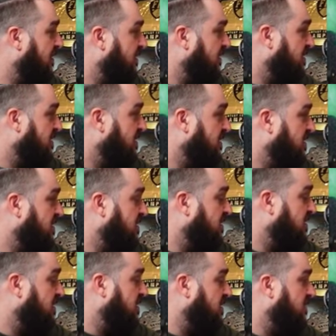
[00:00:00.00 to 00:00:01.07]

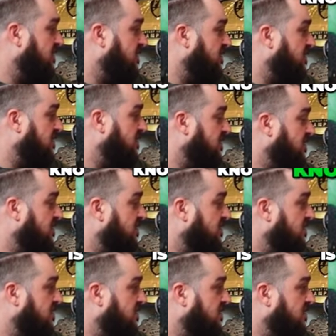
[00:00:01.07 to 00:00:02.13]

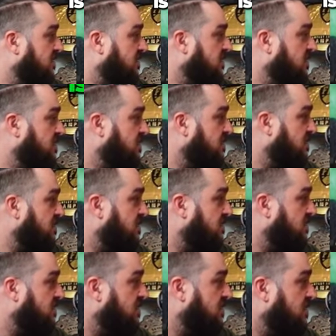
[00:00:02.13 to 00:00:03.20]

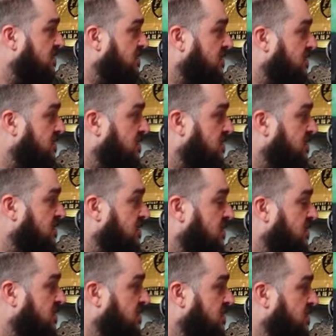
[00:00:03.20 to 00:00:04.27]

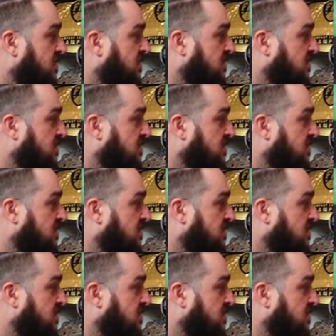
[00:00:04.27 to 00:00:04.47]
The person shown says nothing.